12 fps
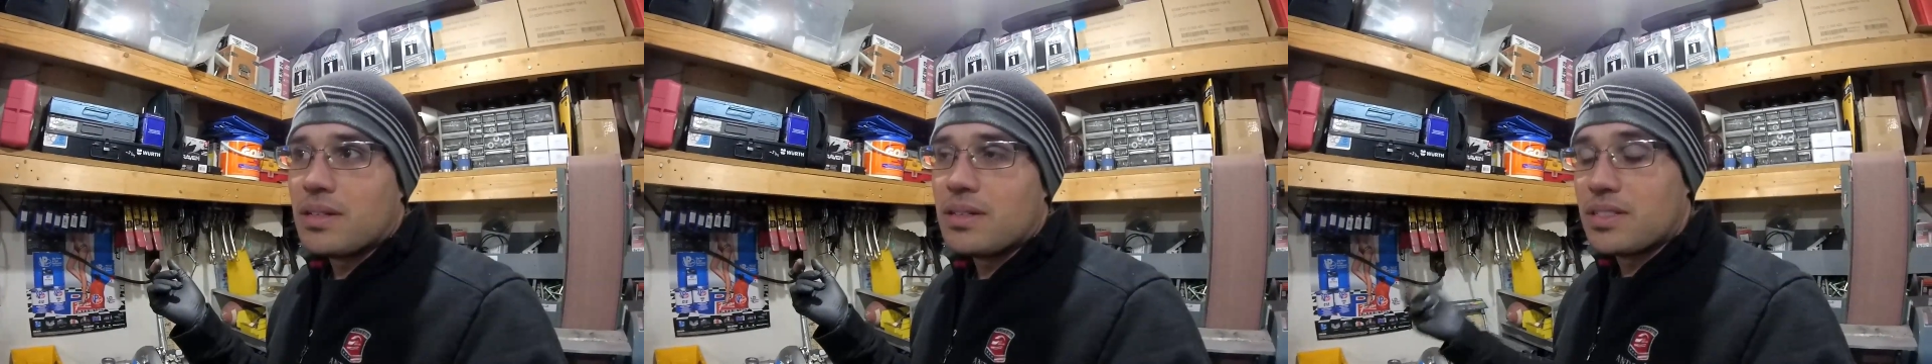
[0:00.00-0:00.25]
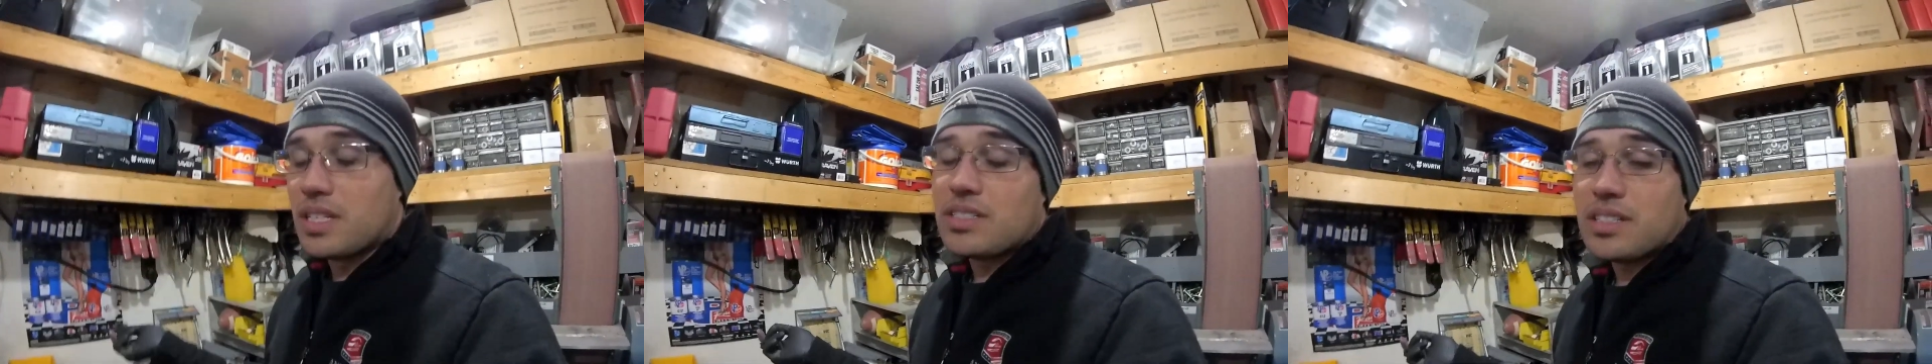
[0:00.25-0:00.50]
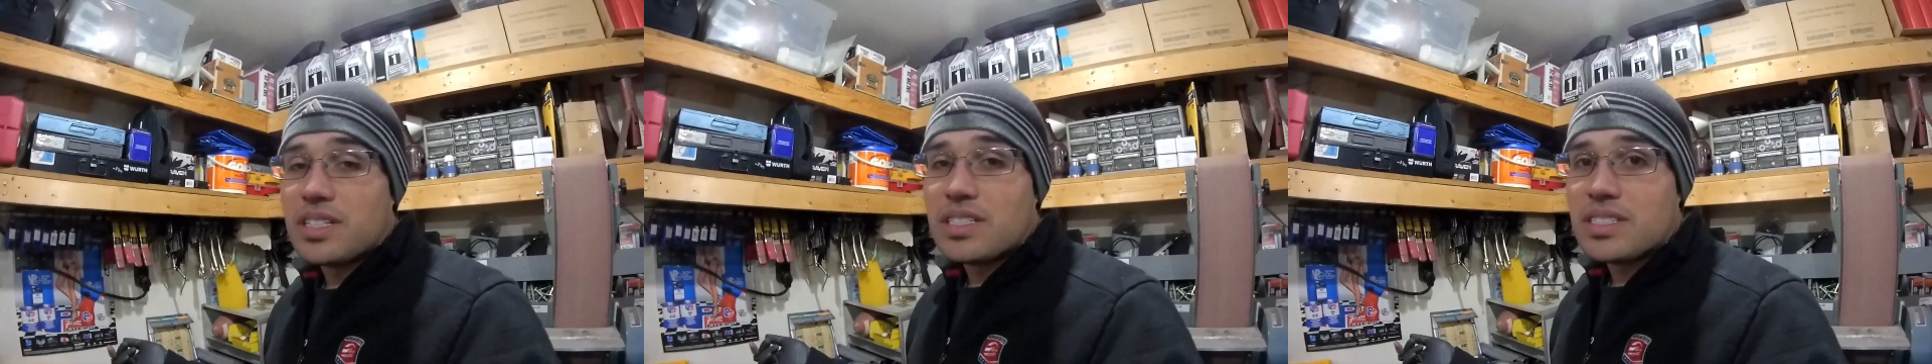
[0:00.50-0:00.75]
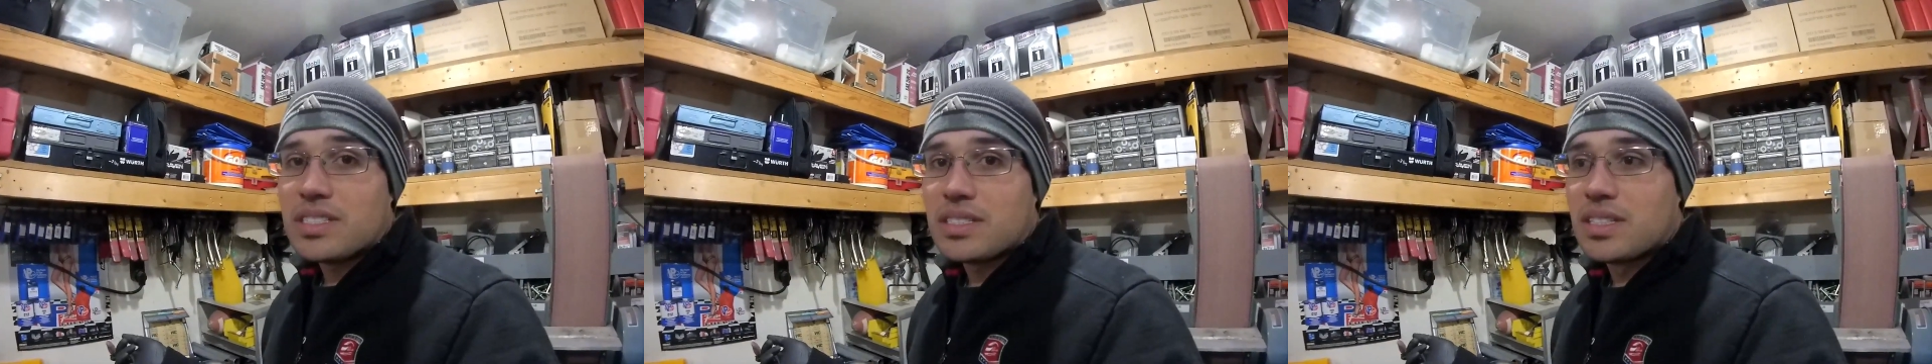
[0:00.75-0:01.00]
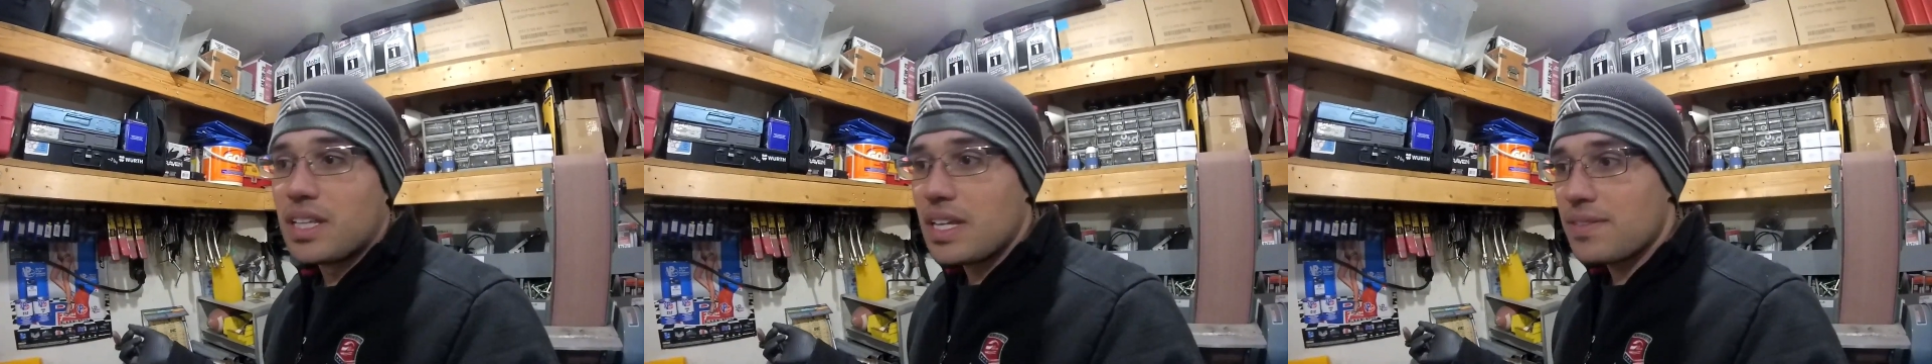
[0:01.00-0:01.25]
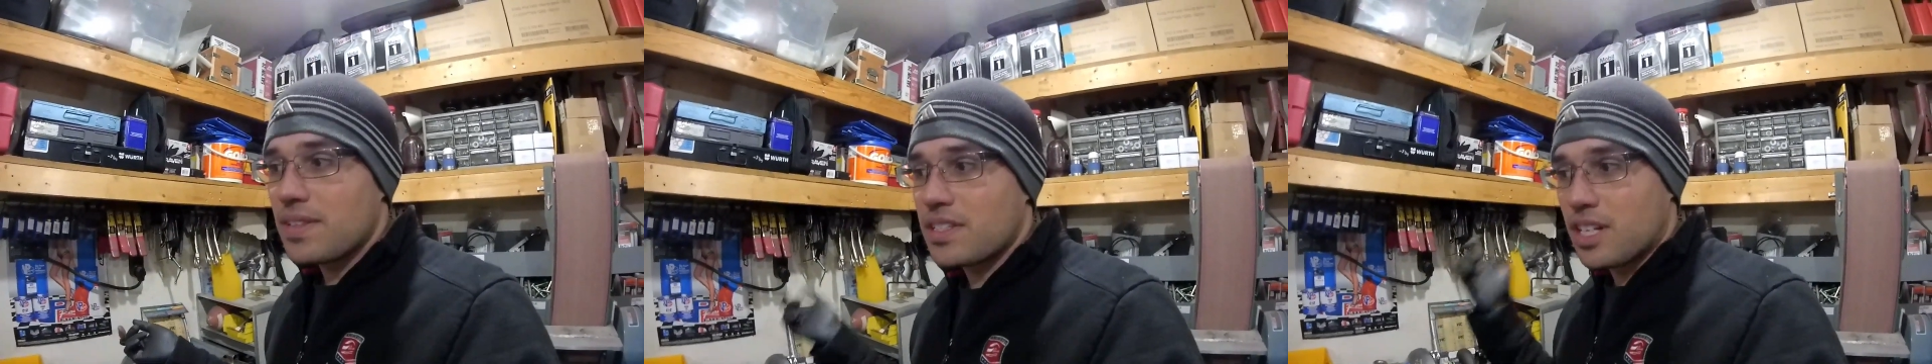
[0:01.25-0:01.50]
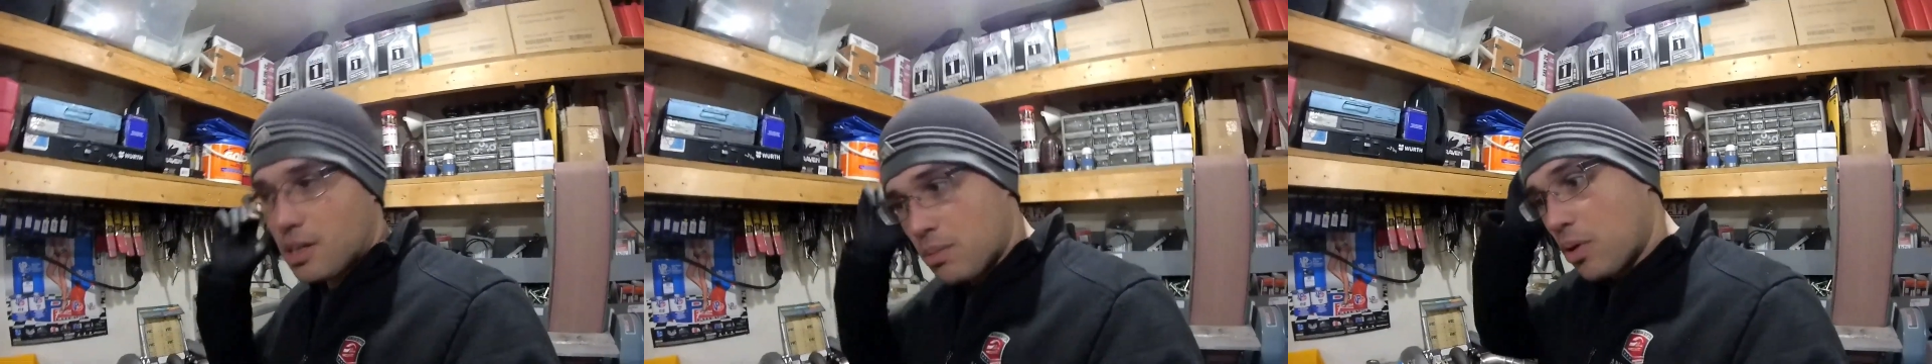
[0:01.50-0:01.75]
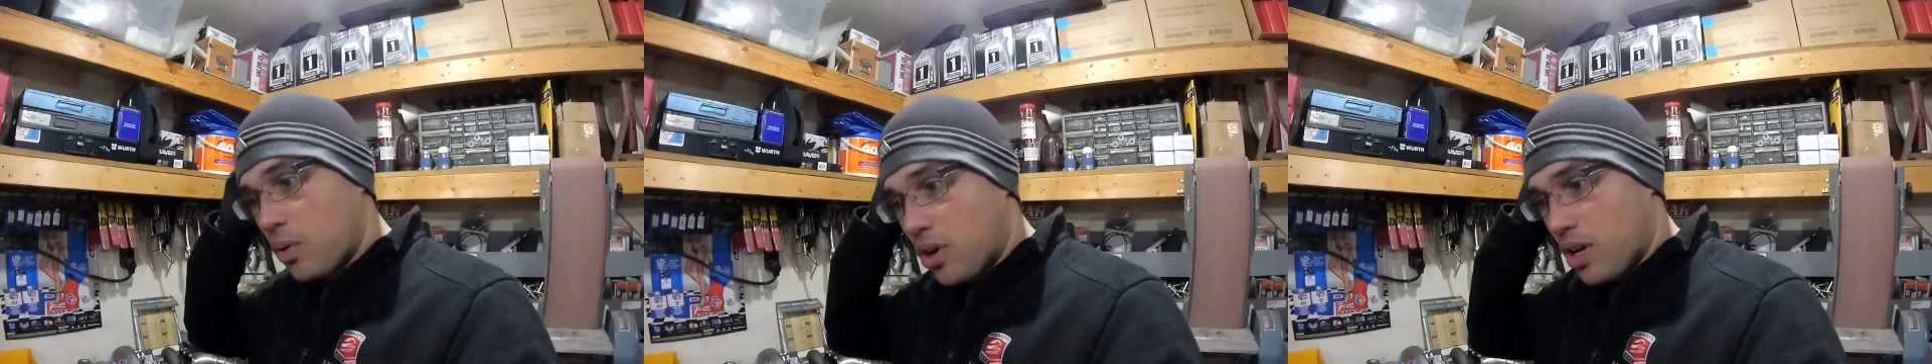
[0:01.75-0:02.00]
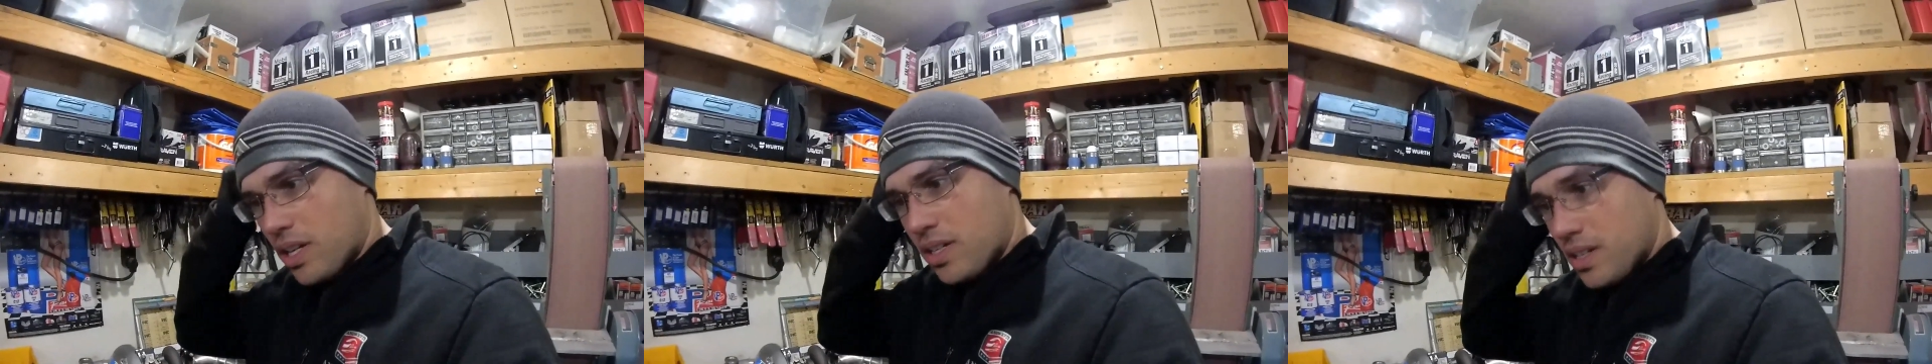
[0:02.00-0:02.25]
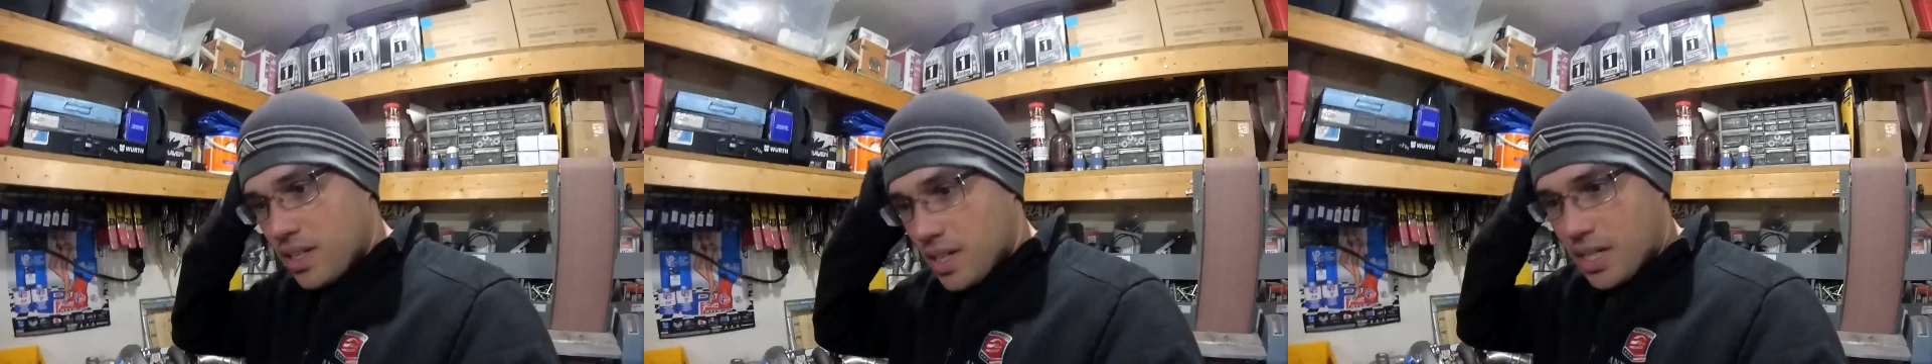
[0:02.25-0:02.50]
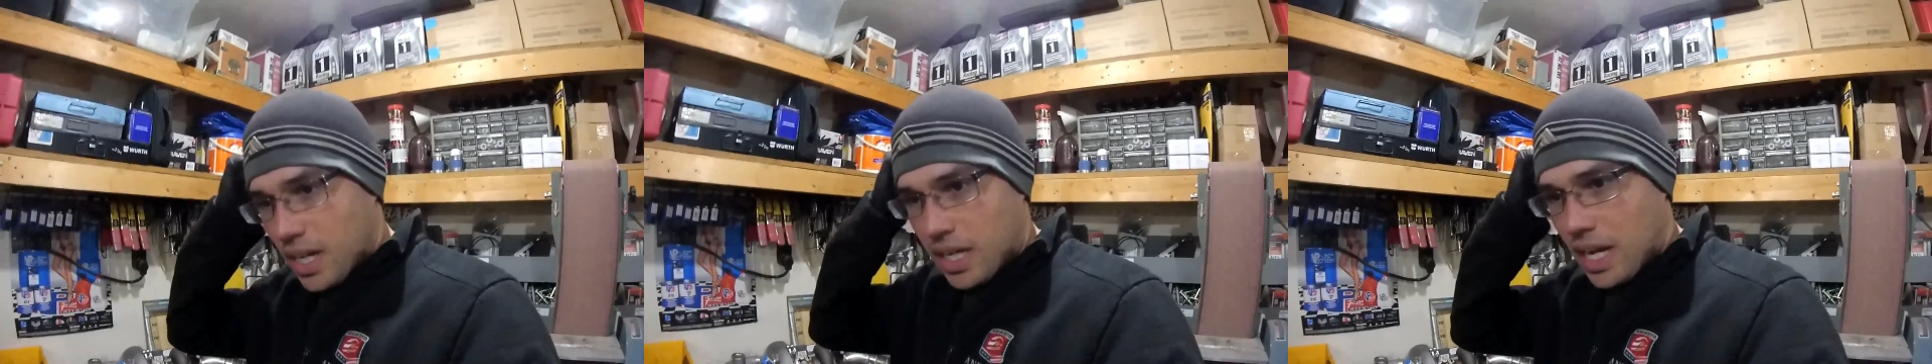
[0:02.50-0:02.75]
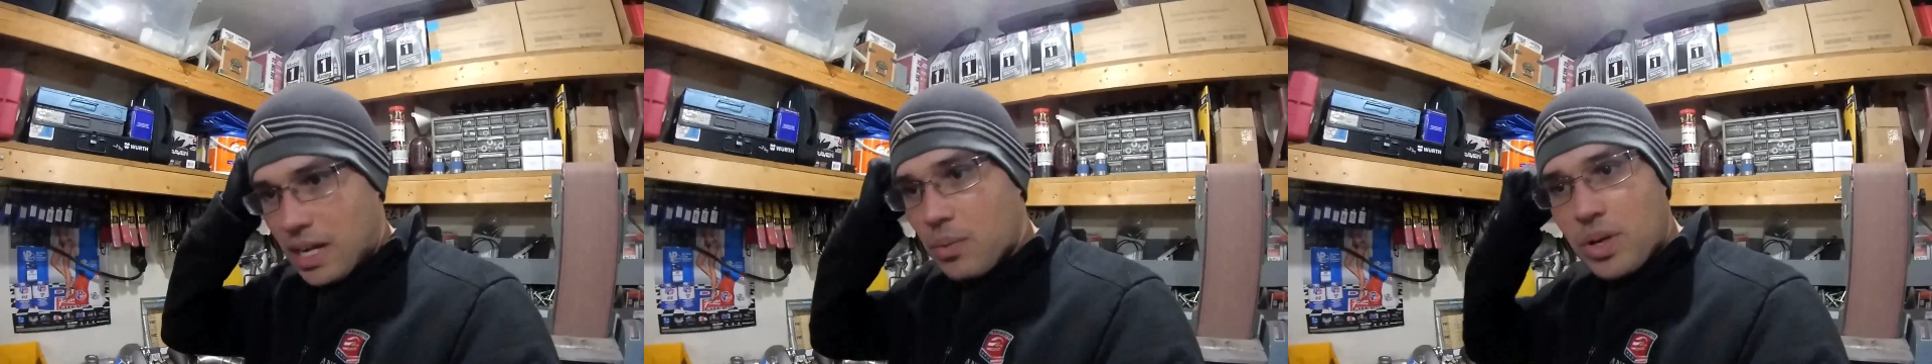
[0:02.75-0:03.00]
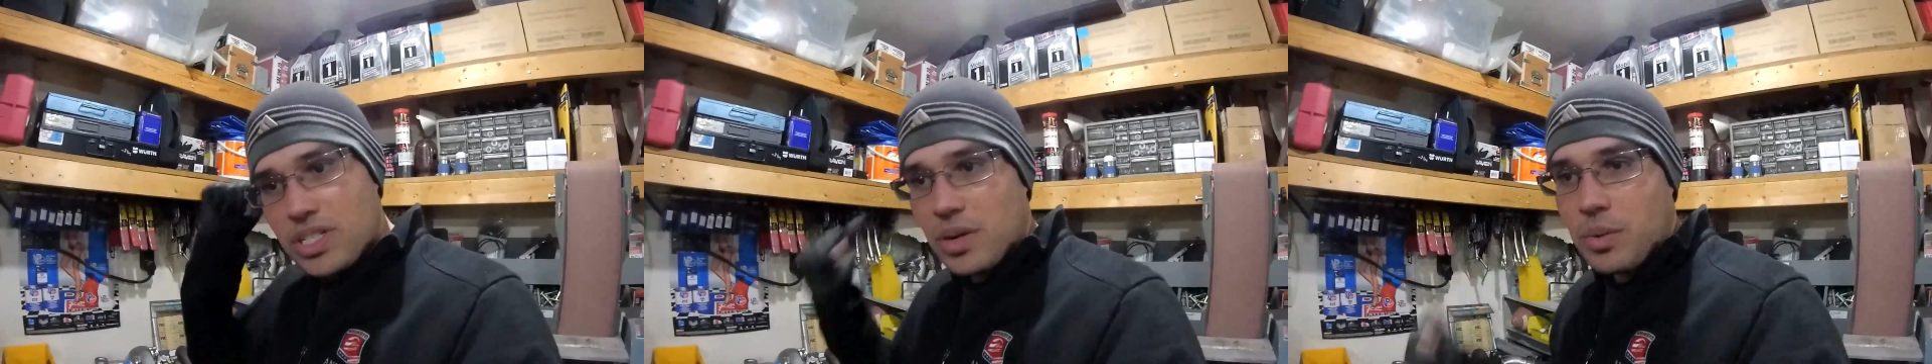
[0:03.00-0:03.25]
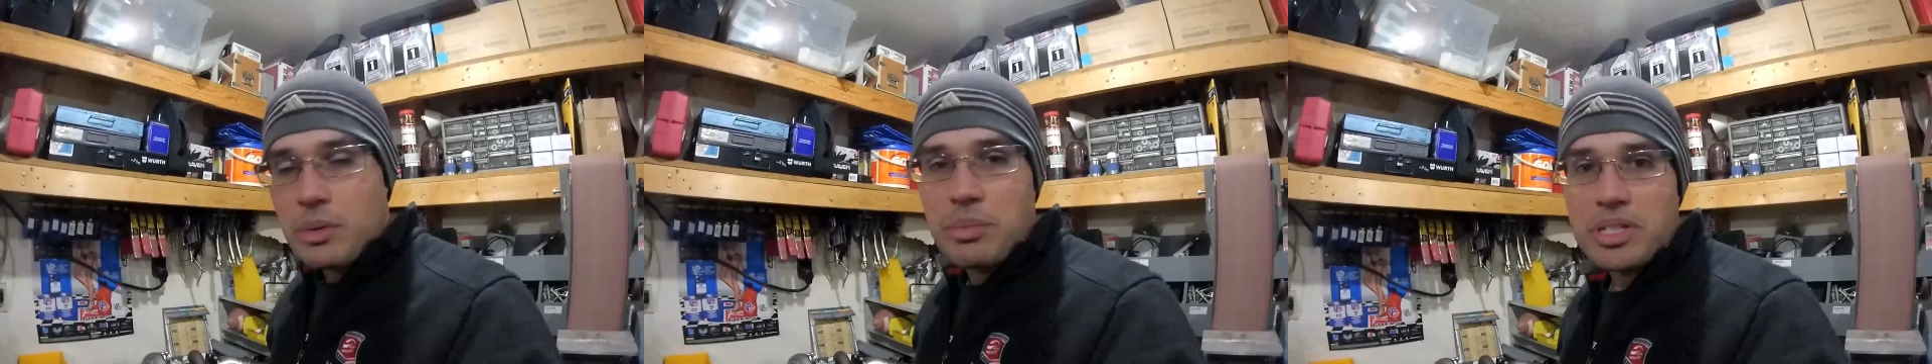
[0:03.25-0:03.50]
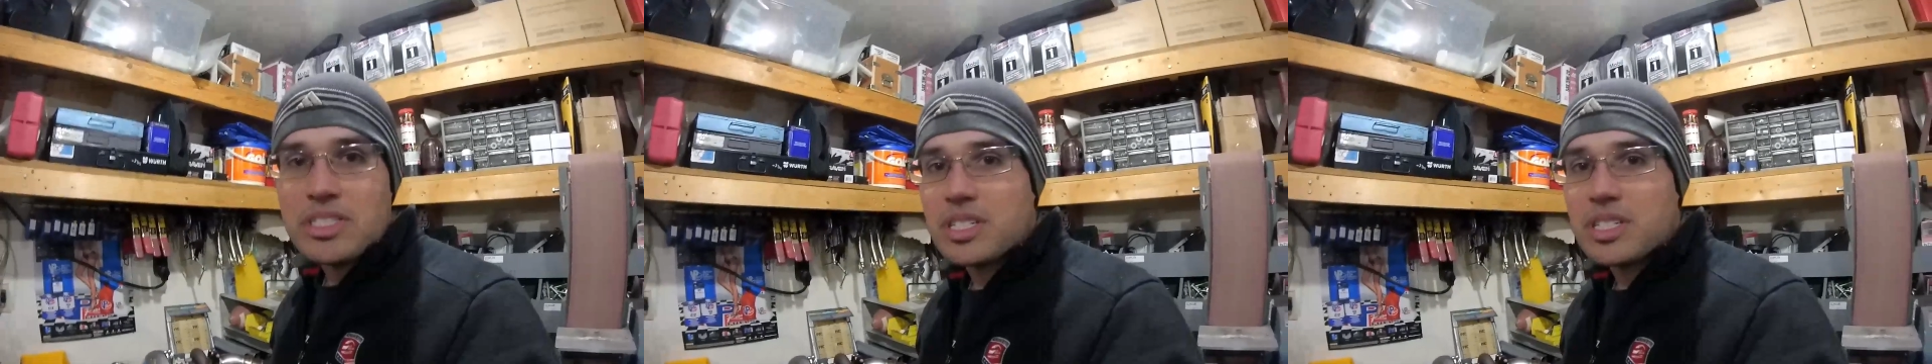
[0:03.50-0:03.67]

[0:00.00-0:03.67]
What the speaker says: essentially just leave the turbo on. Kind of wish I would have put